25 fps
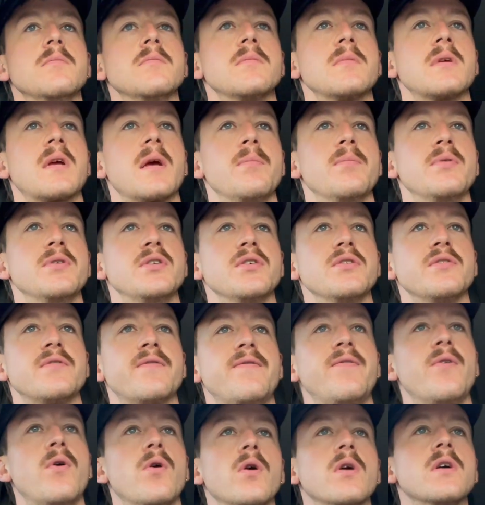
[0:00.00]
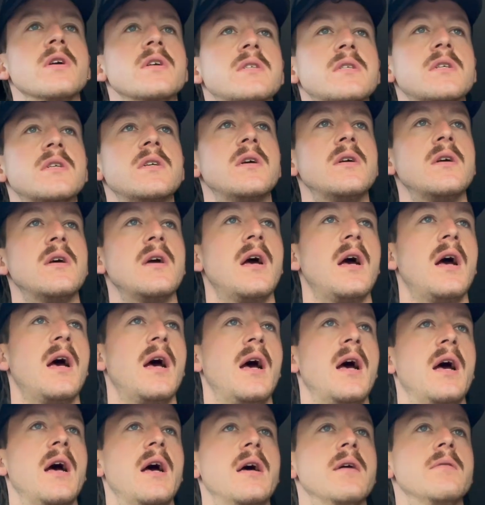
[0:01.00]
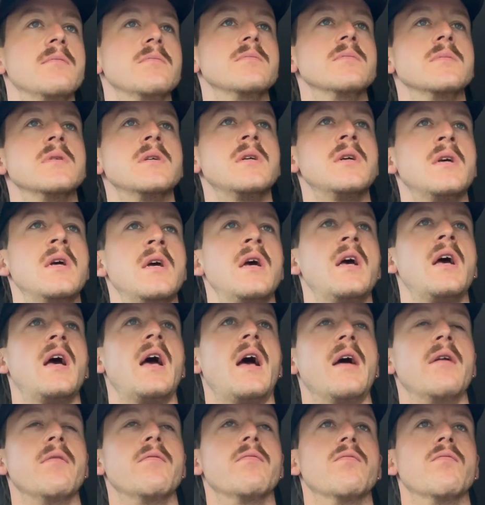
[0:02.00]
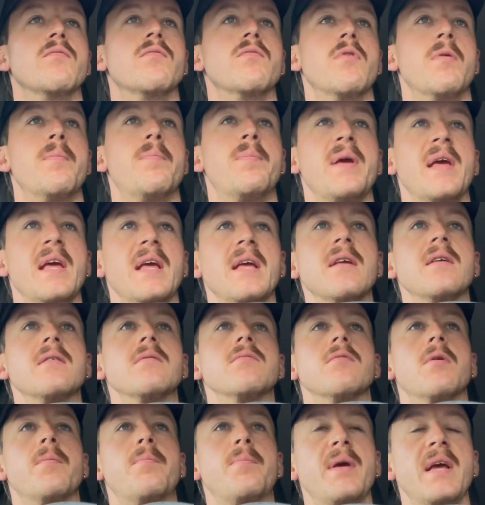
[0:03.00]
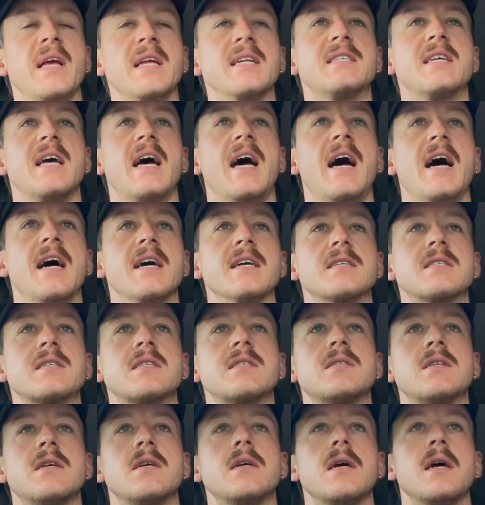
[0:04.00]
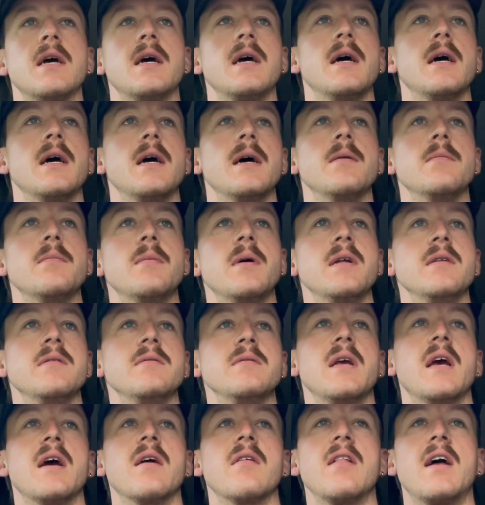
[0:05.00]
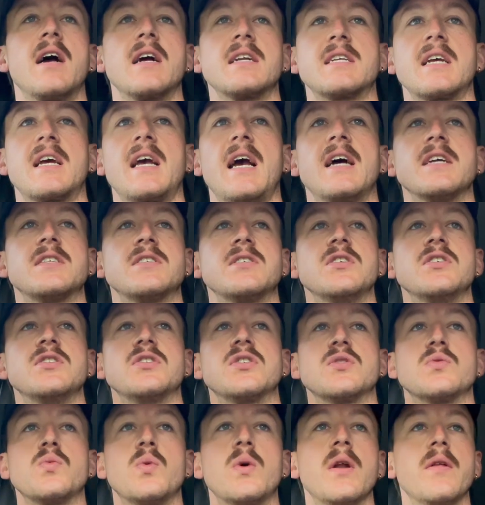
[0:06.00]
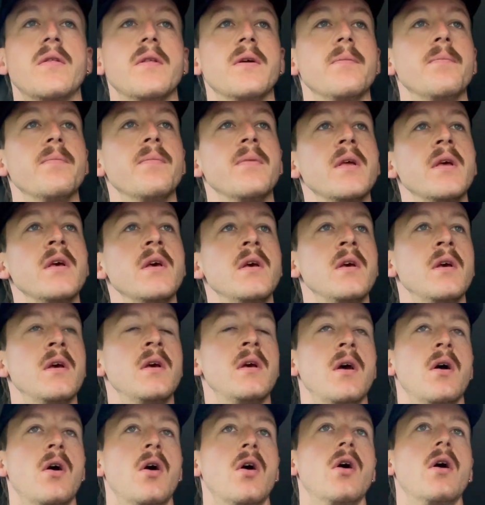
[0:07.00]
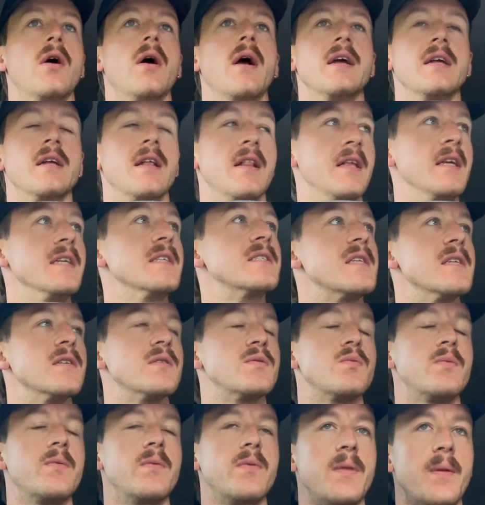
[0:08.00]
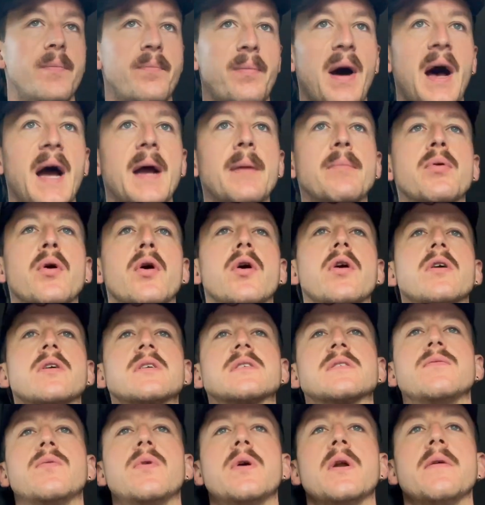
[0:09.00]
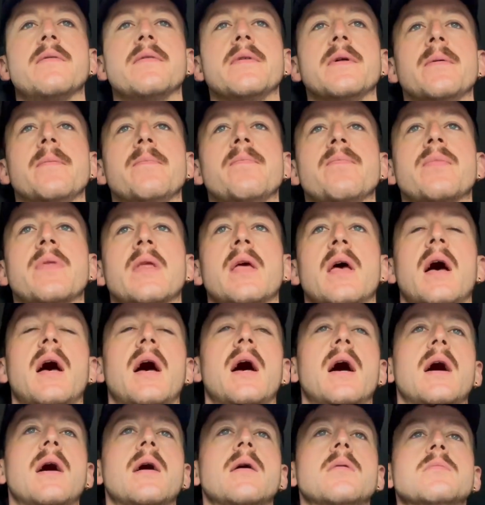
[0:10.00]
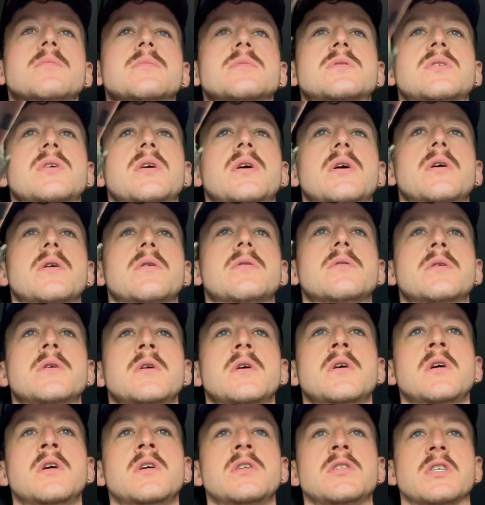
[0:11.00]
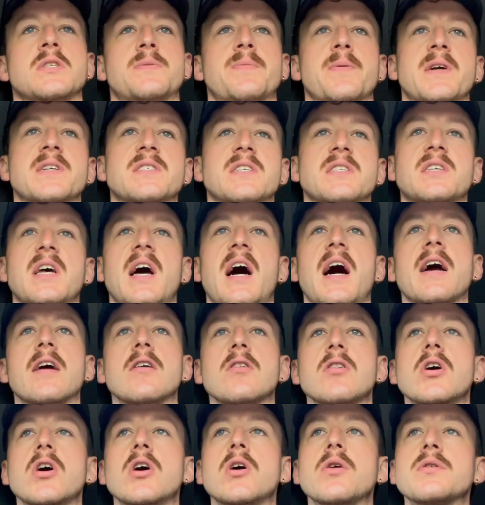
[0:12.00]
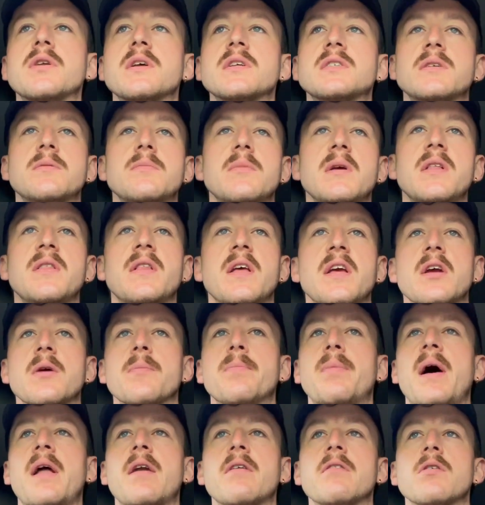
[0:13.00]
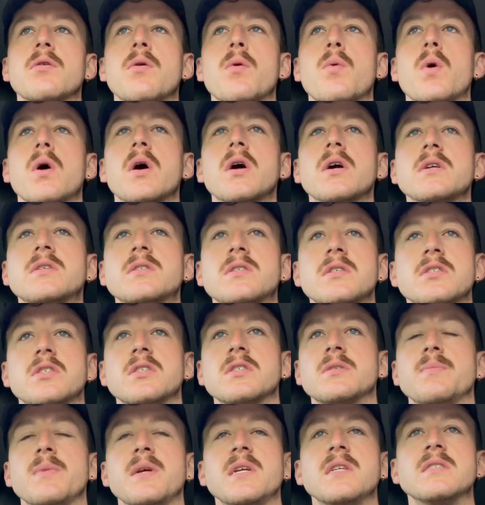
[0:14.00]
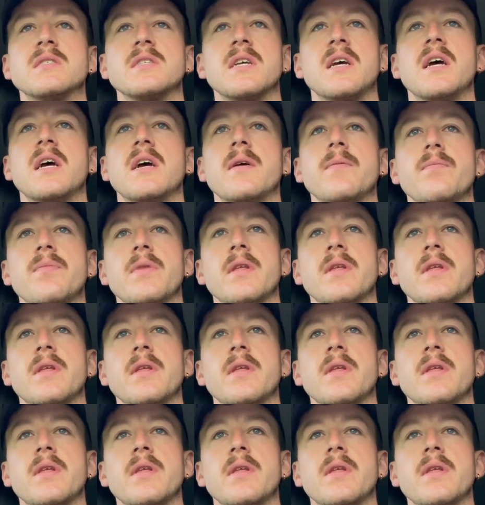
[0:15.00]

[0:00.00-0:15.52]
can produce force and repeat tasks, and yeah, lactic acid is just one of them, or at least is the byproducts of one of them. So just because it's high or low doesn't mean that you're better or worse. It just means that